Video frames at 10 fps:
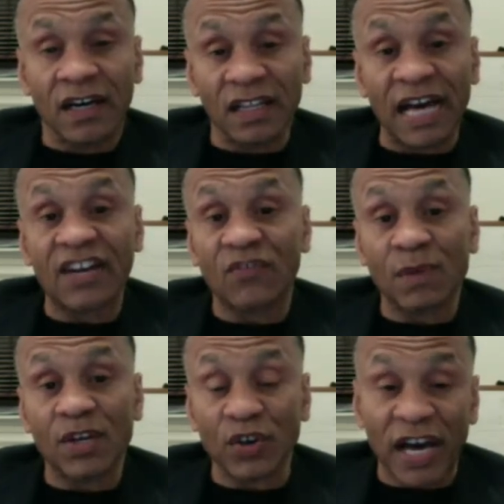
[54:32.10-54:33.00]
a lot of
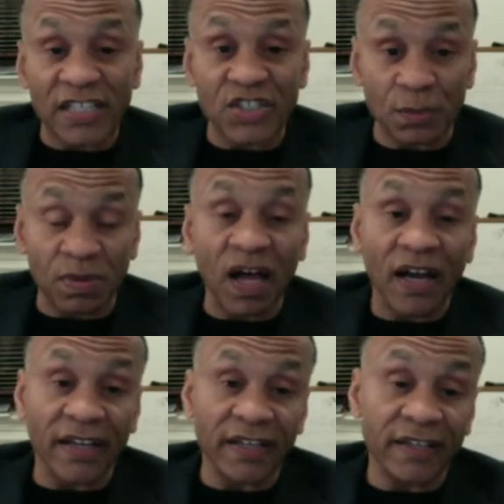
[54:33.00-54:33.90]
men are not
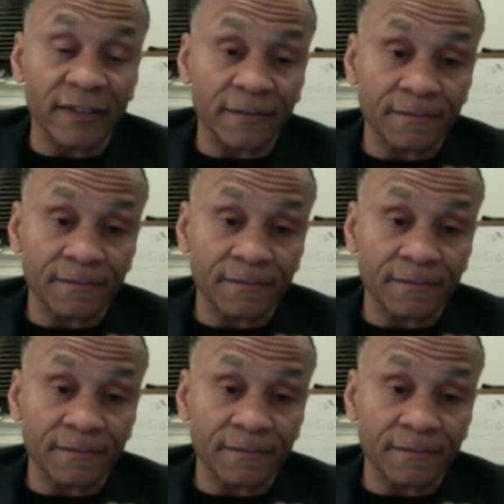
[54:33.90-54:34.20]
supplying it.